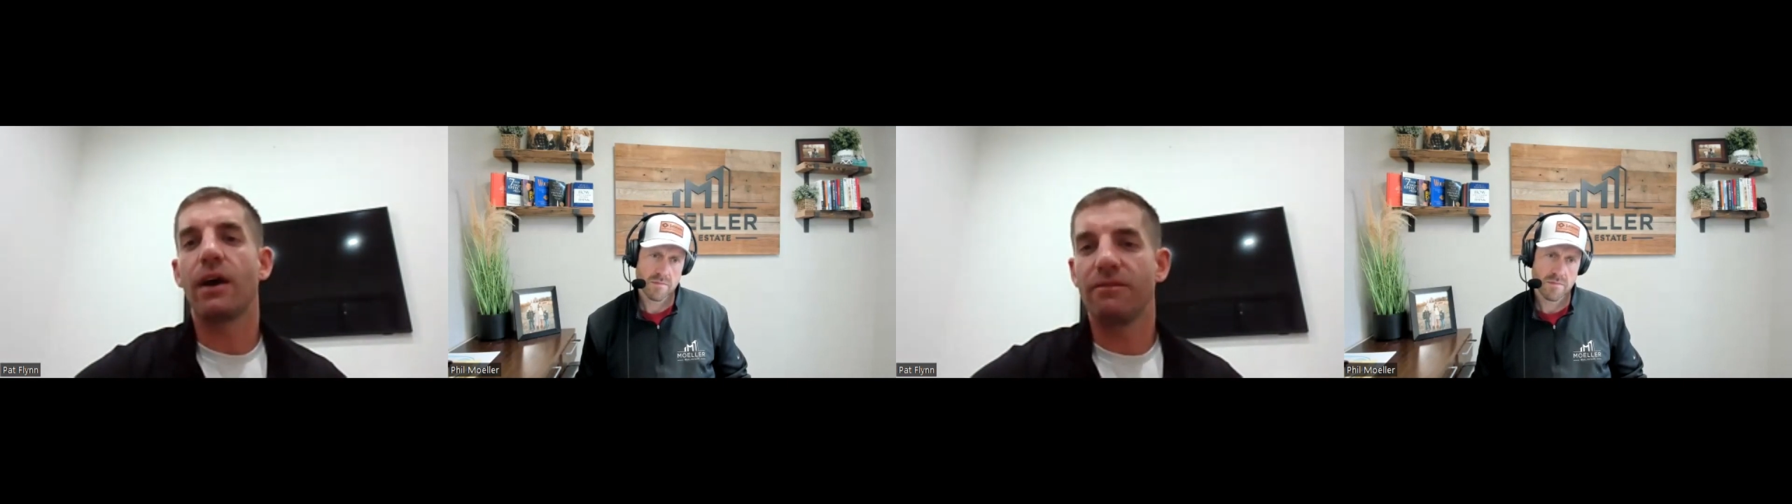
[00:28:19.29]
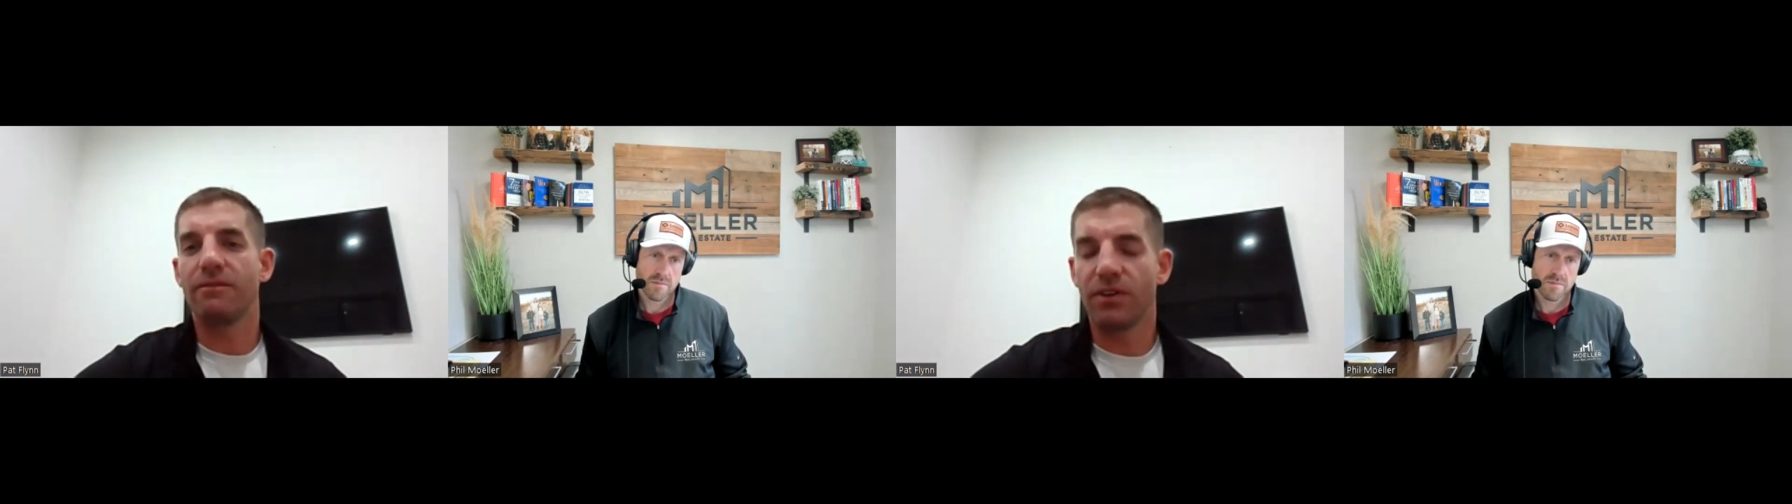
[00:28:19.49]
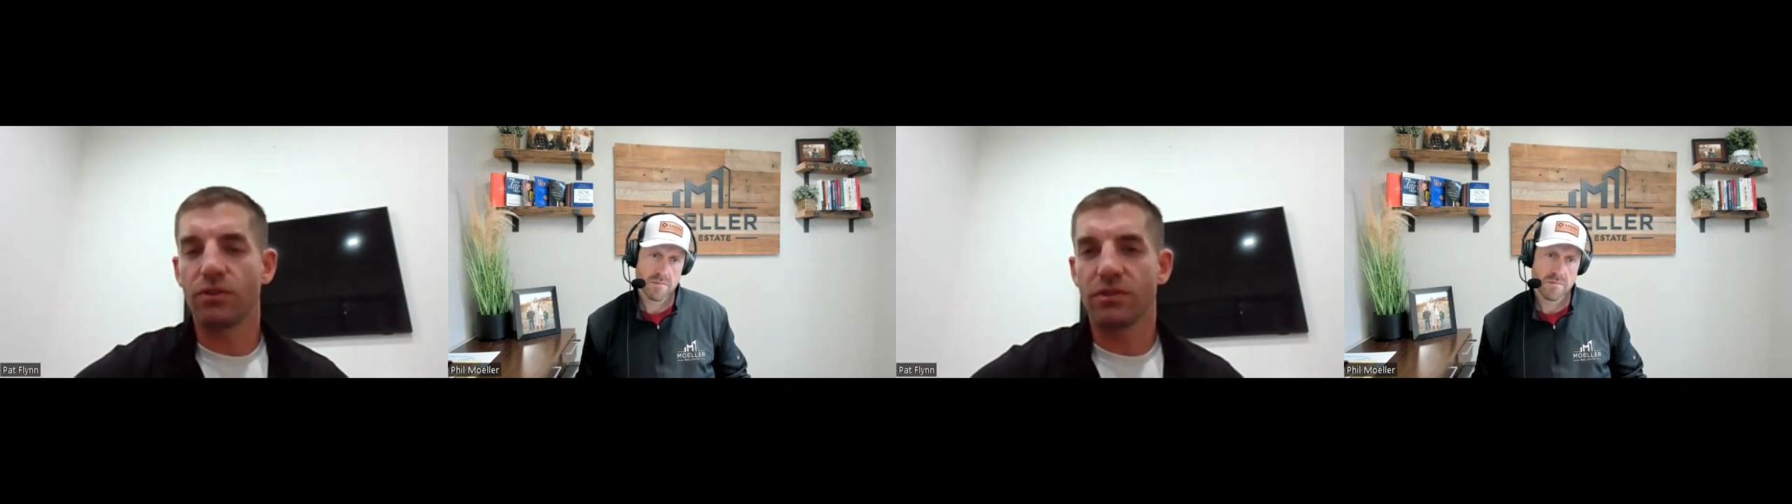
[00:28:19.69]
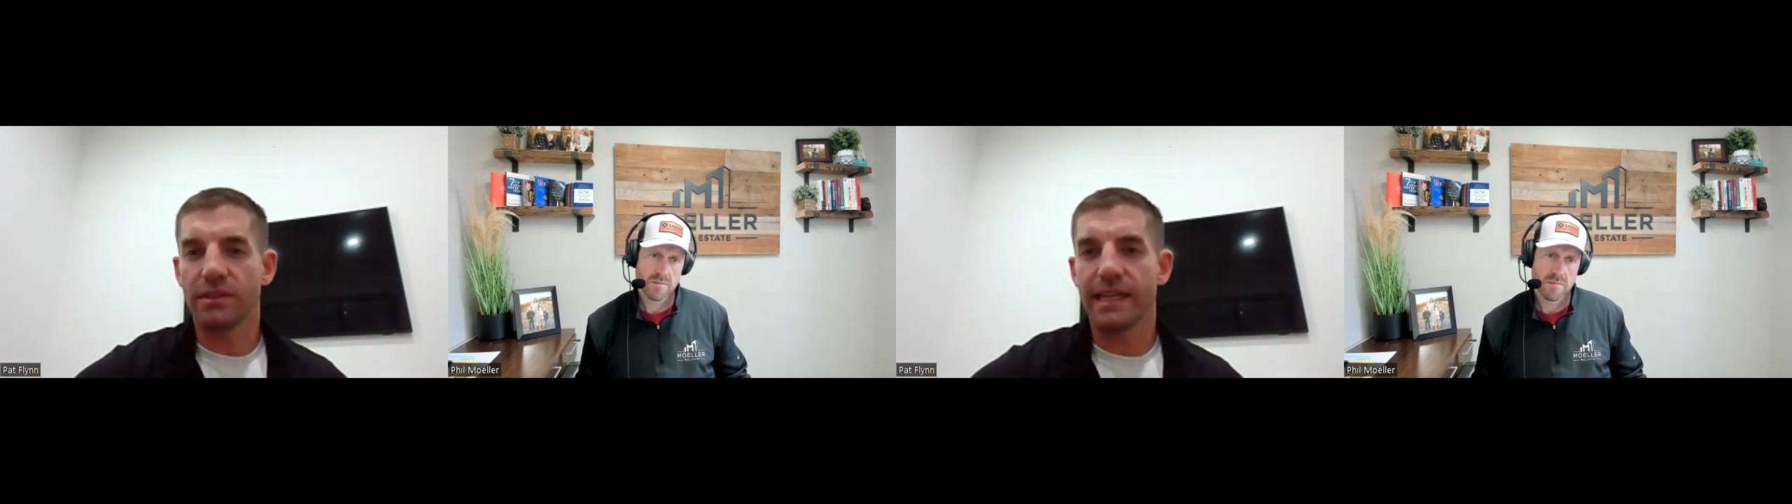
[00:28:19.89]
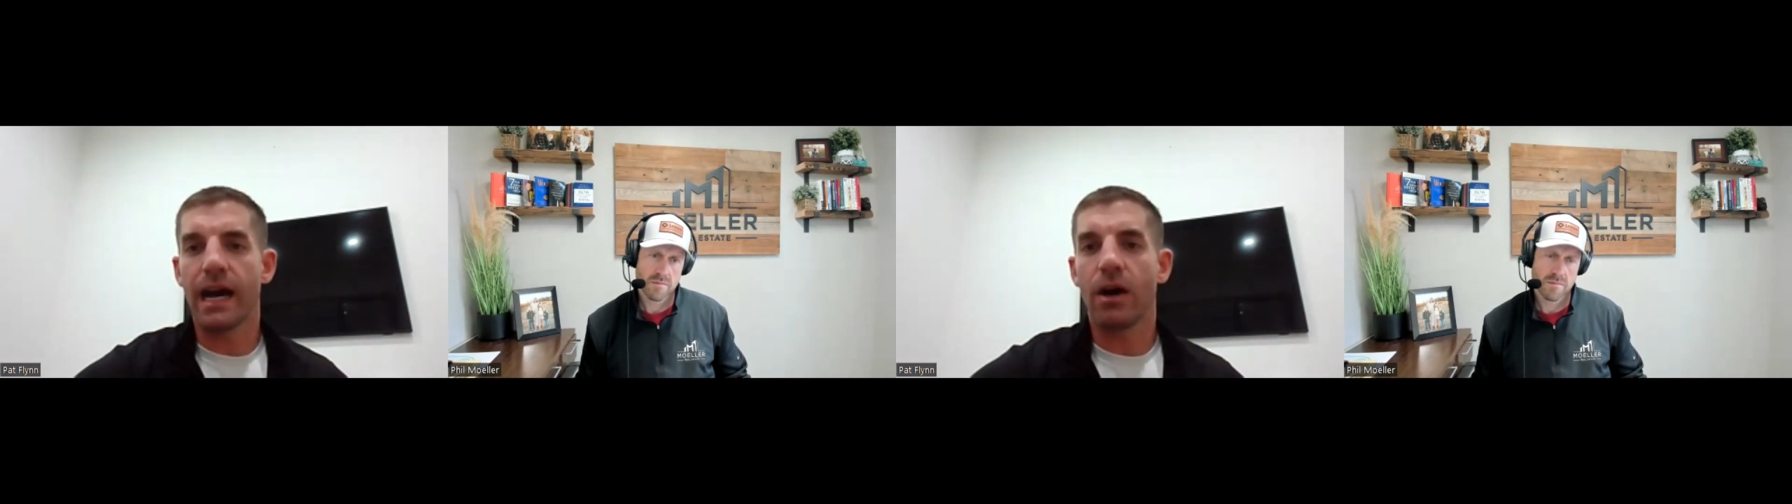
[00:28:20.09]
how they
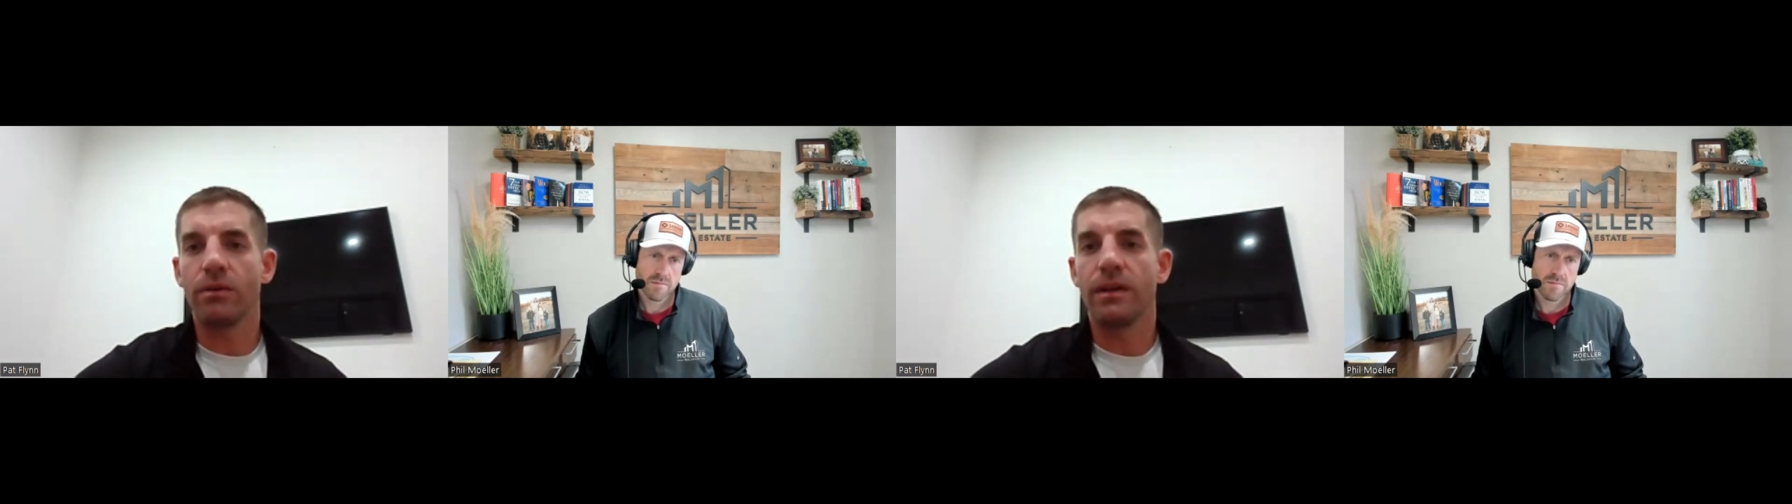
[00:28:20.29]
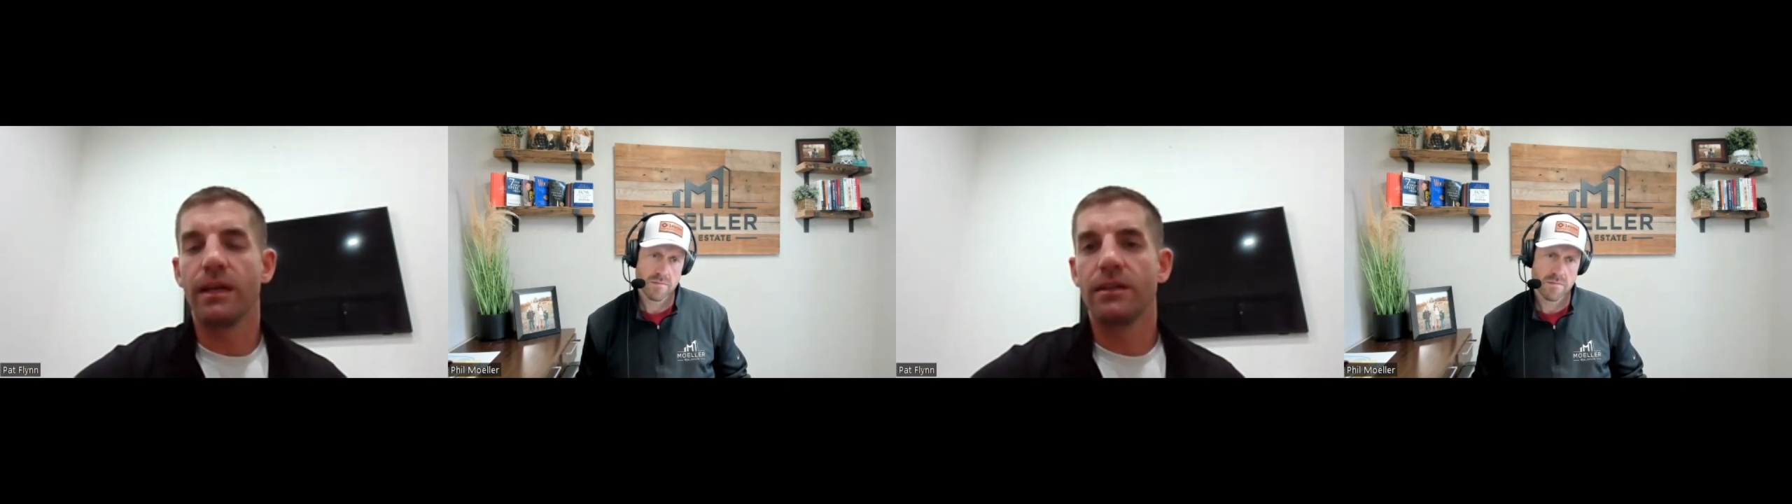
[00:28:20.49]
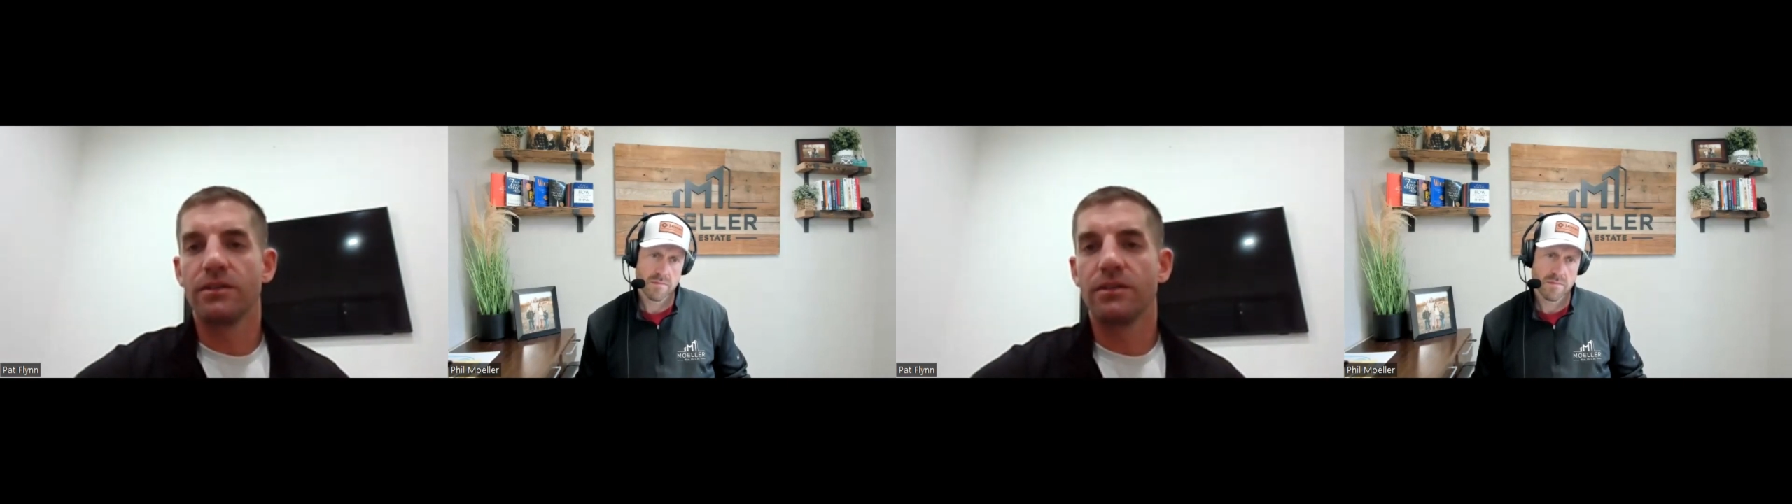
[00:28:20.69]
filtered down